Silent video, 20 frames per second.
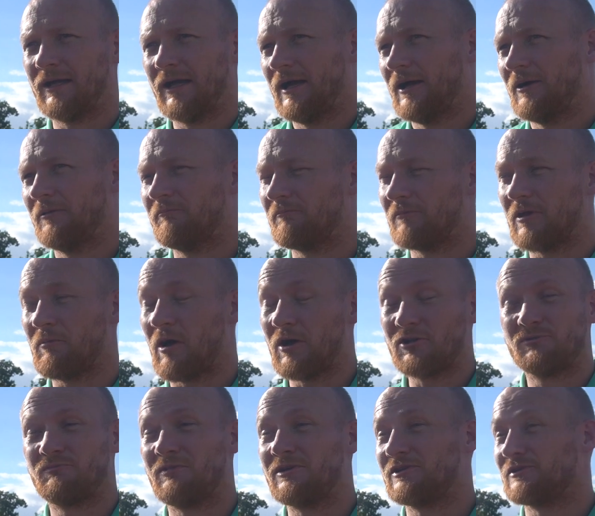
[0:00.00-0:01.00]
it
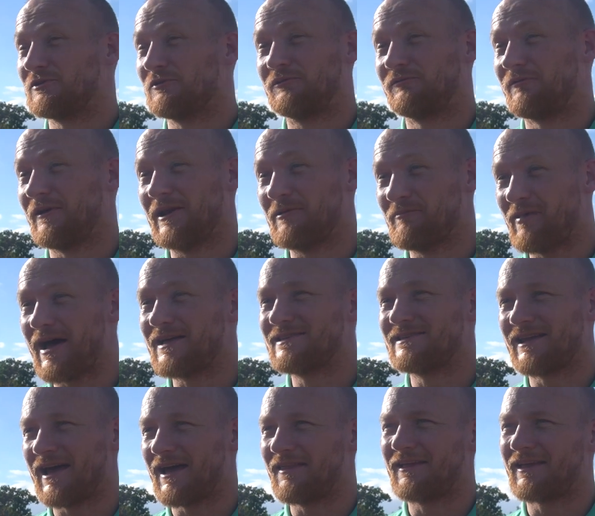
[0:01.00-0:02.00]
might just be because he was feeling better
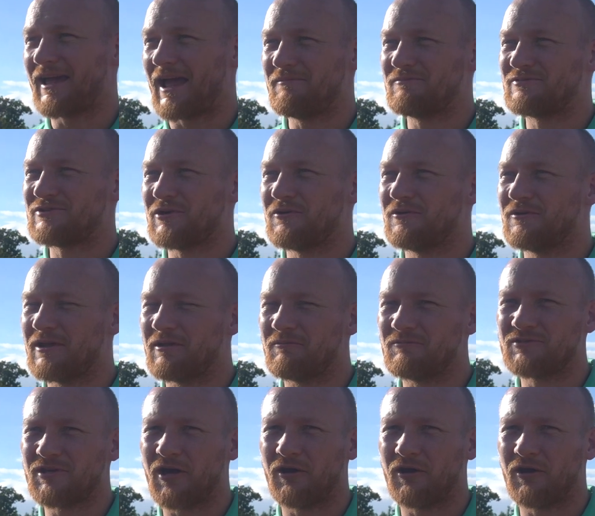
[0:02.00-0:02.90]
today and the game suited him.